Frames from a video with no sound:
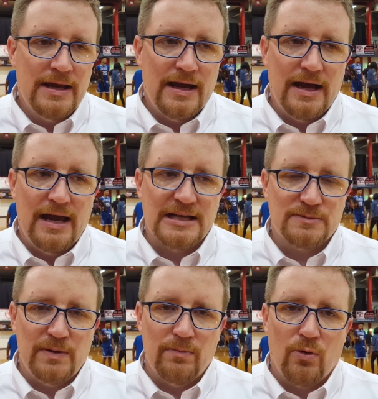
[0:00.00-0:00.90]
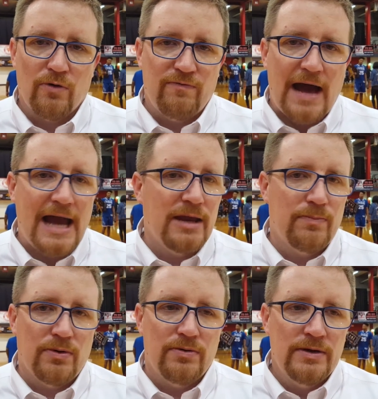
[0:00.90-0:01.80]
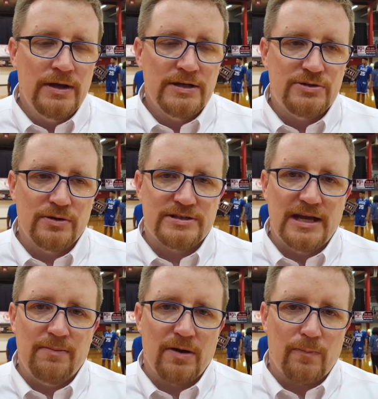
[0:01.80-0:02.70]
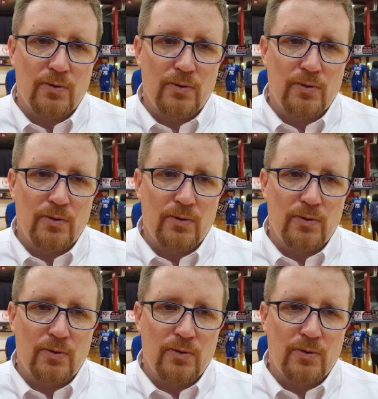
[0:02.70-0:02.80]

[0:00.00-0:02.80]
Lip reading: has been more valuable to a team and a